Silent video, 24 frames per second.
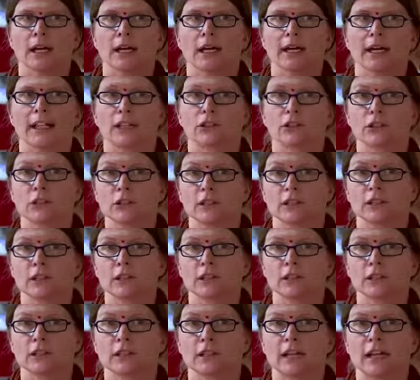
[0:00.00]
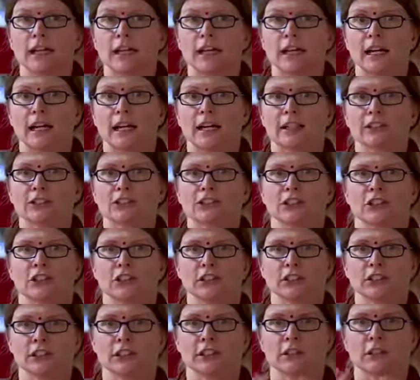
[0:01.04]
And I looked, and
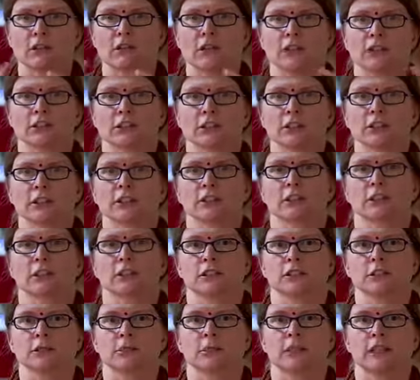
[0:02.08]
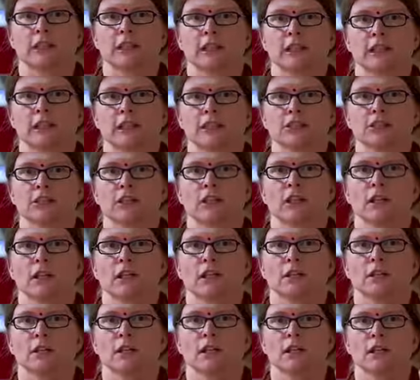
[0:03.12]
suddenly the crowd cleared a little bit, and I
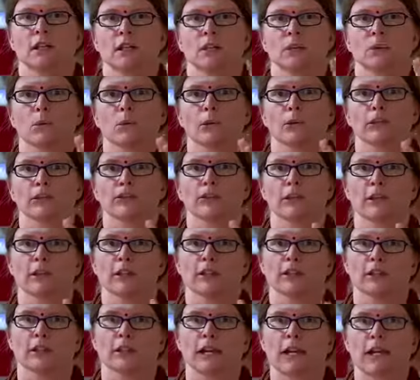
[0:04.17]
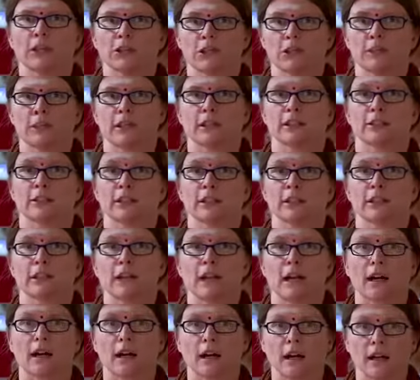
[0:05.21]
saw one of our ashramites in
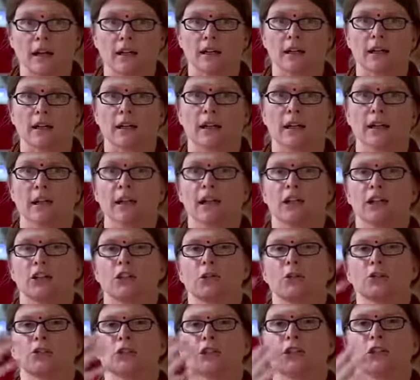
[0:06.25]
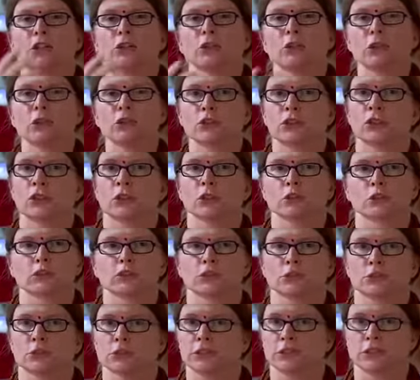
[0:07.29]
that car, and there was a huge hole
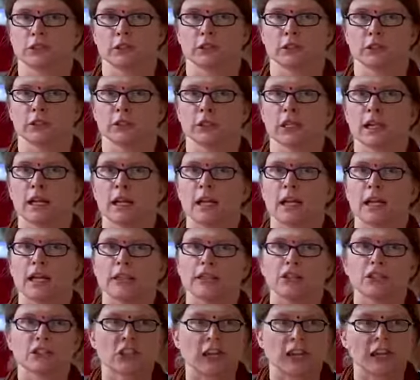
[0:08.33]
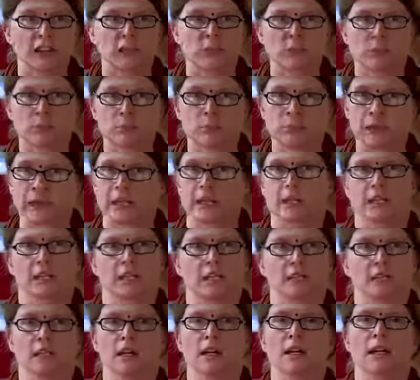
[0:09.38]
in the windshield, and these guys were banging
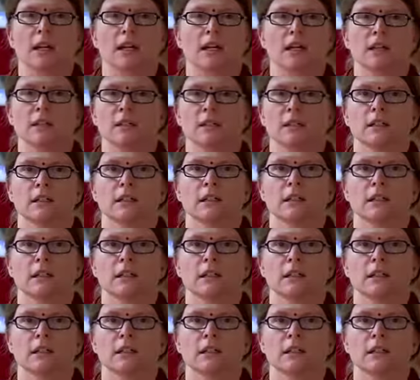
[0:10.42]
on the car,